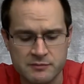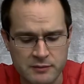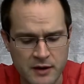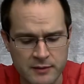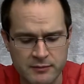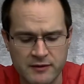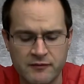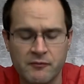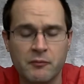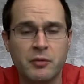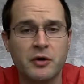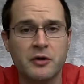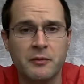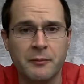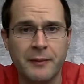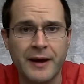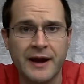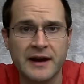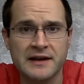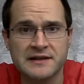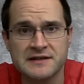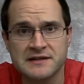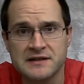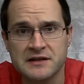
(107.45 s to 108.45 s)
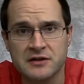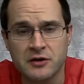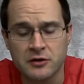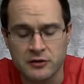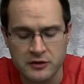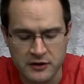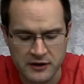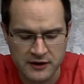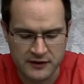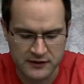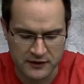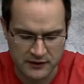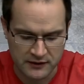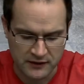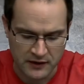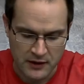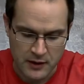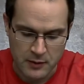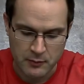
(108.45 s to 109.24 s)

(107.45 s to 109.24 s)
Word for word: maybe even put a magazine underneath it.